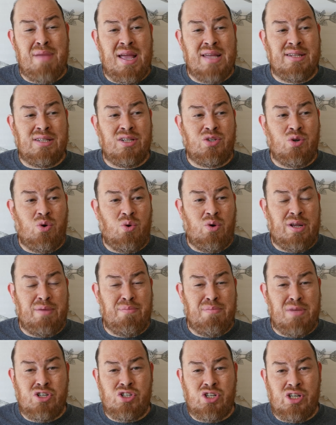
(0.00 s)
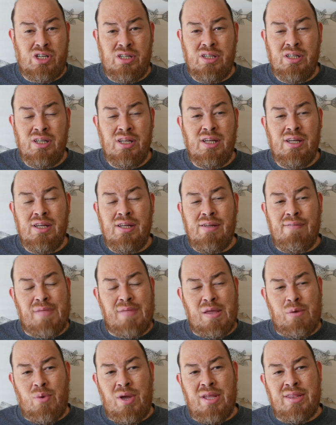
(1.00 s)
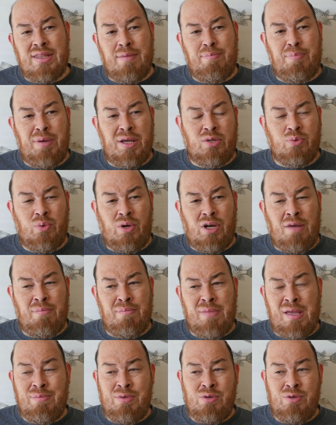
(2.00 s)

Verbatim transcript: mandatory mission they went, they picked one up.